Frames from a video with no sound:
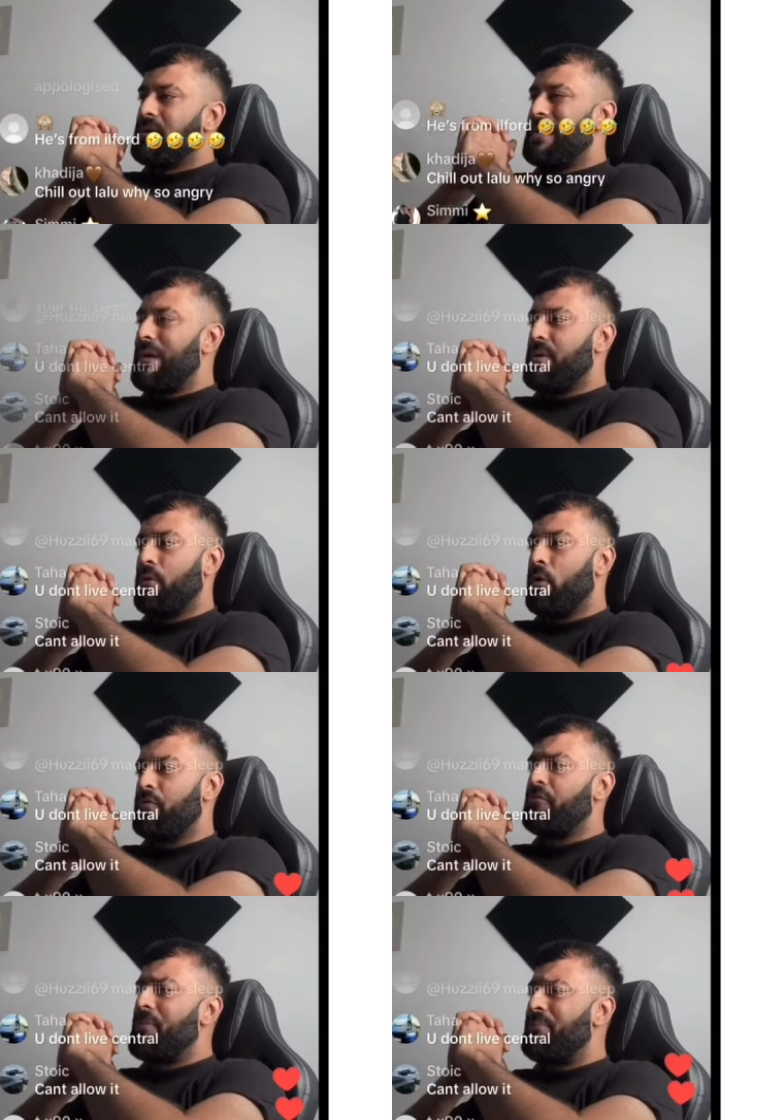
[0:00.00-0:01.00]
Allow it, bro.
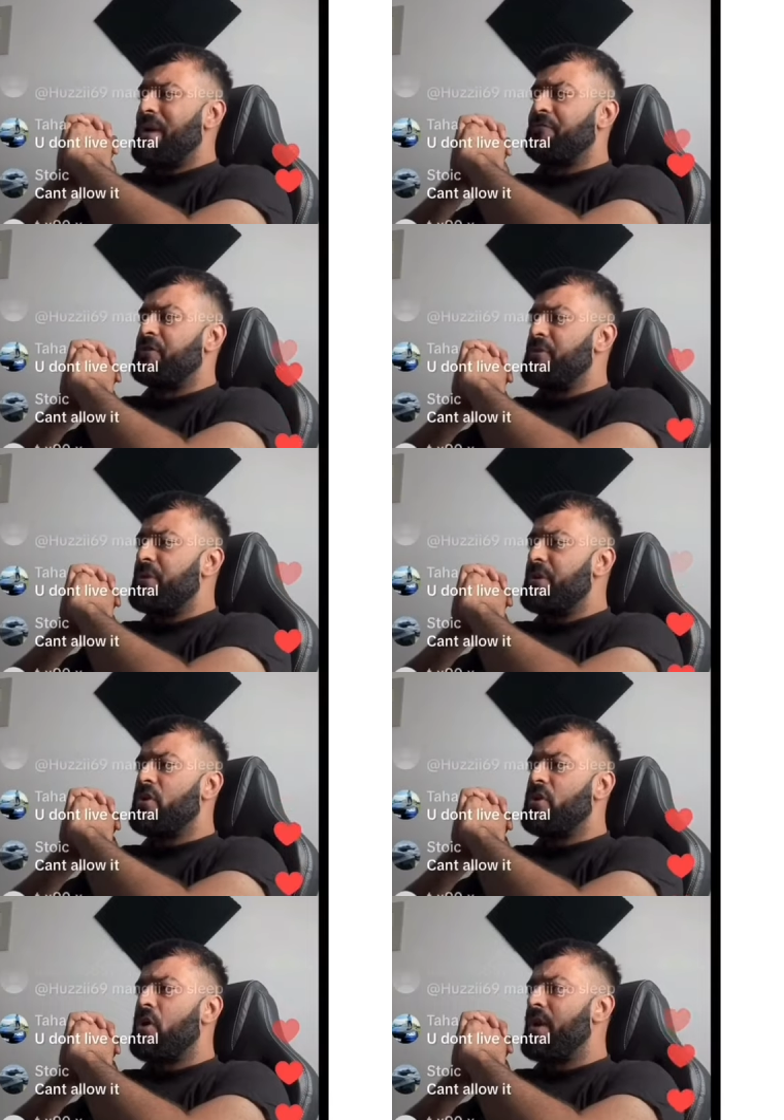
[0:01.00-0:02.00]
If you're from Bradford, you
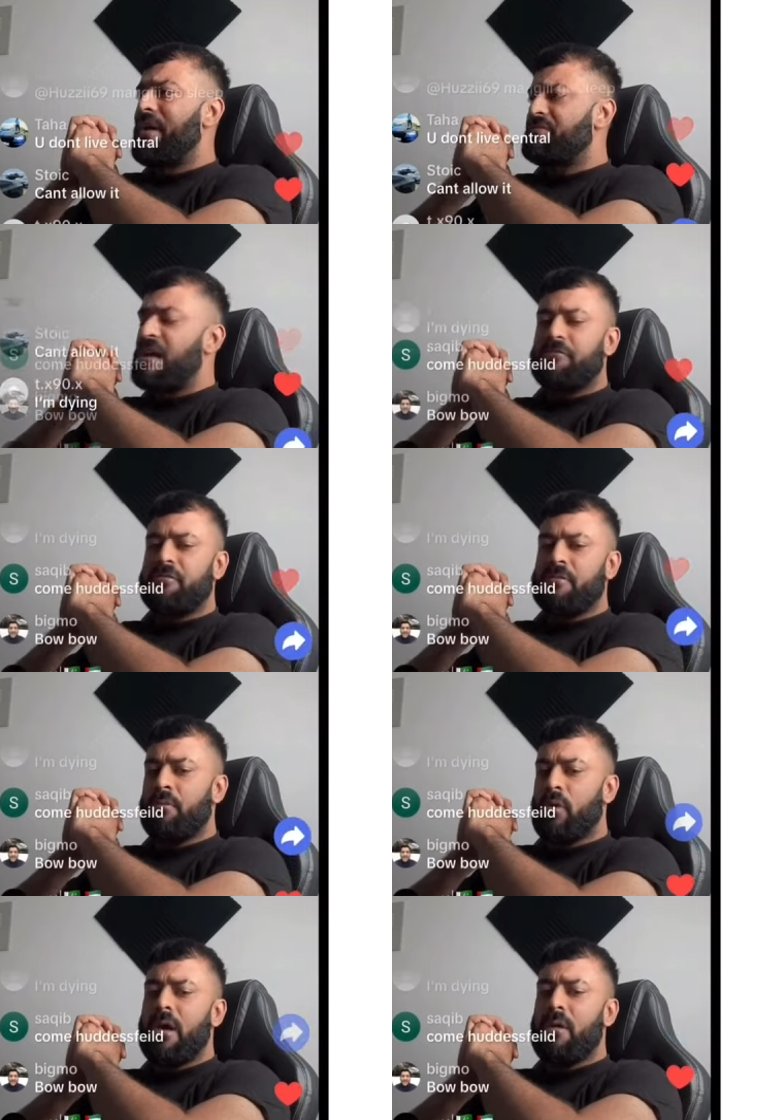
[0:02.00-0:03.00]
can't never have chat for me,
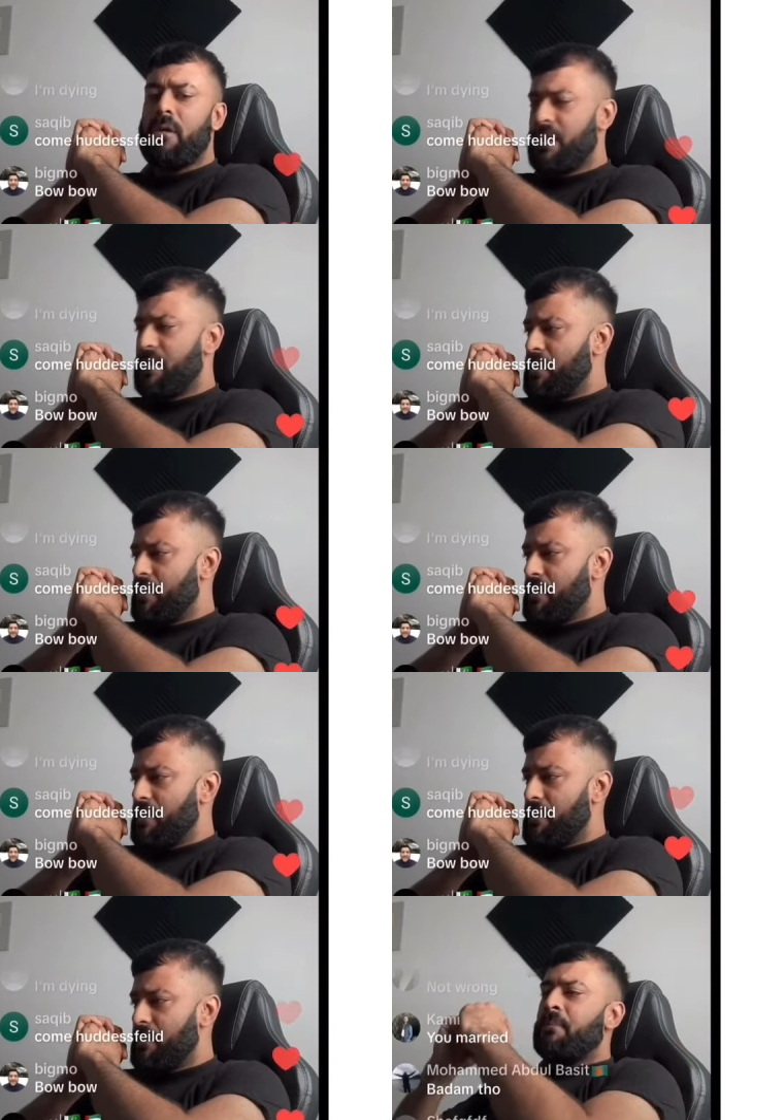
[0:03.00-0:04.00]
bro. Allow it.
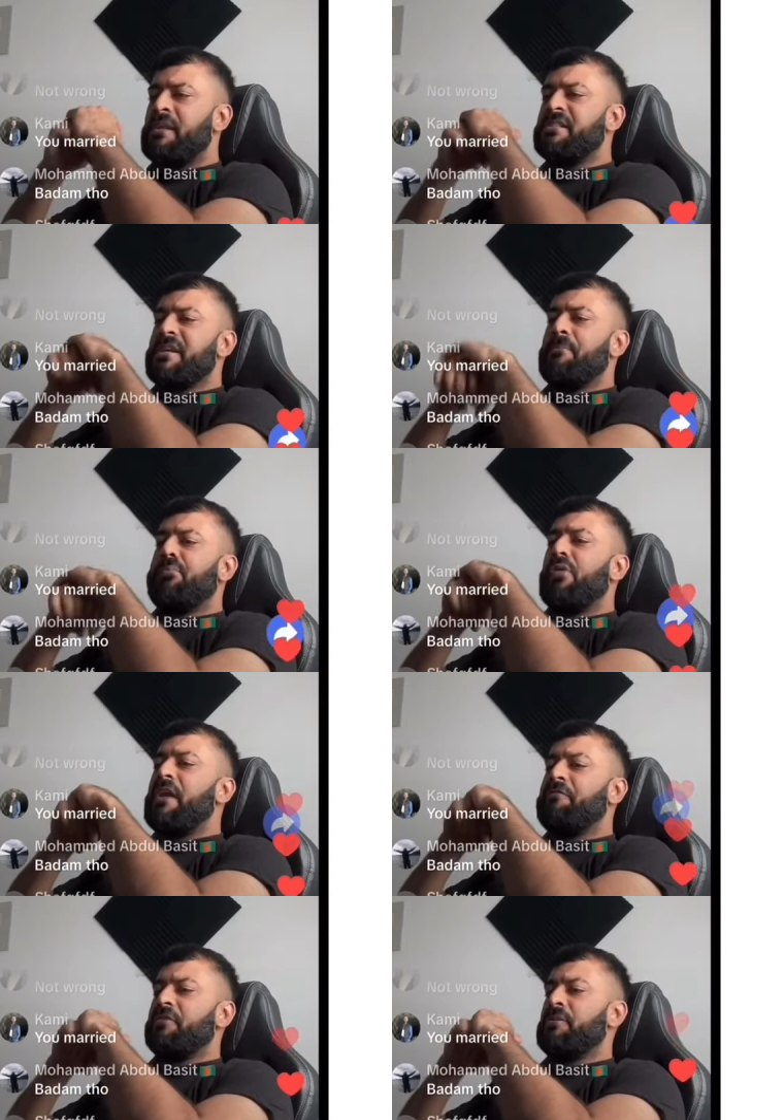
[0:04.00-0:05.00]
Yeah, man said
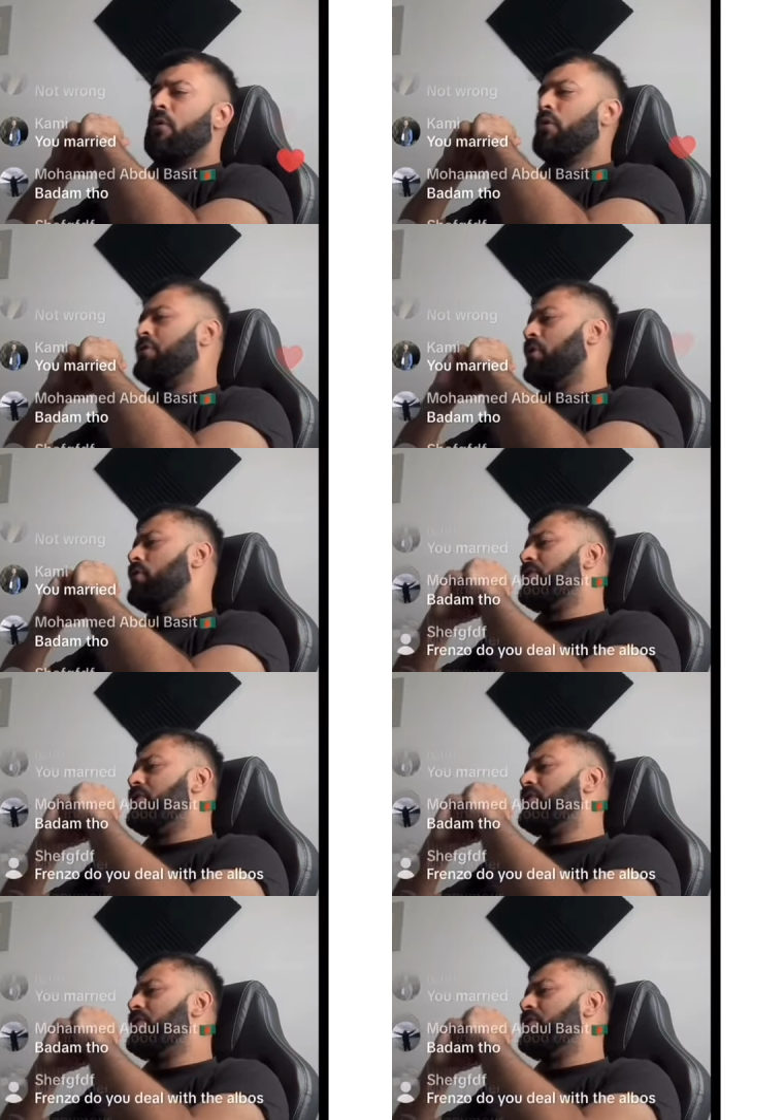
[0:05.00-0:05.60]
Bradford, bro, you